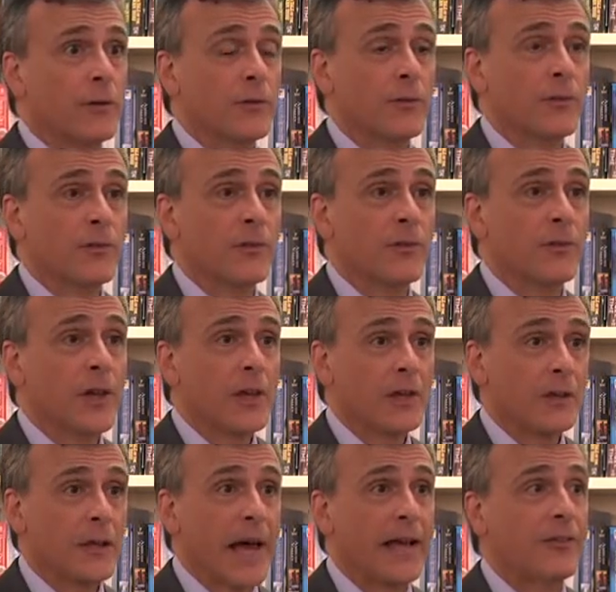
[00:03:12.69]
illnesses
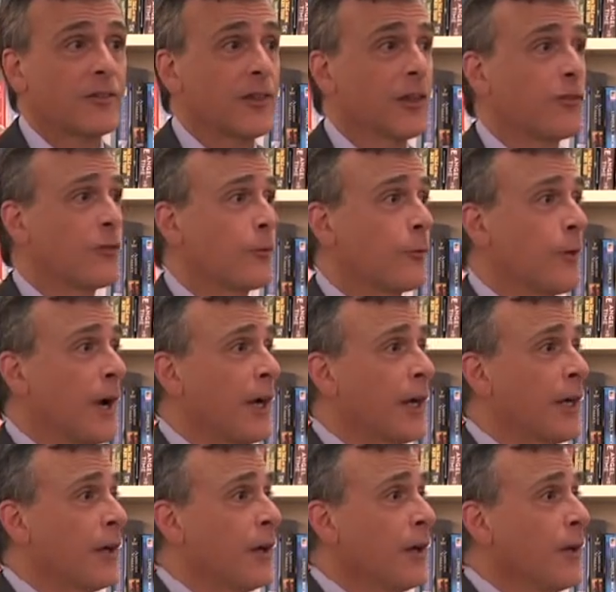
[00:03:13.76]
like
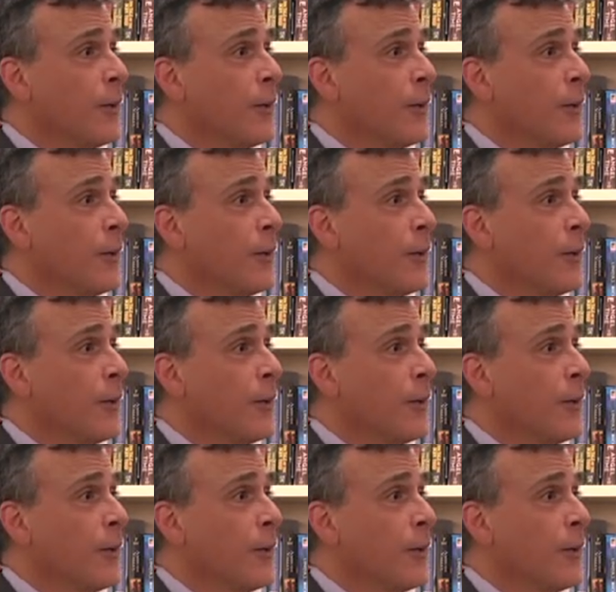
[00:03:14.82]
schizophrenia,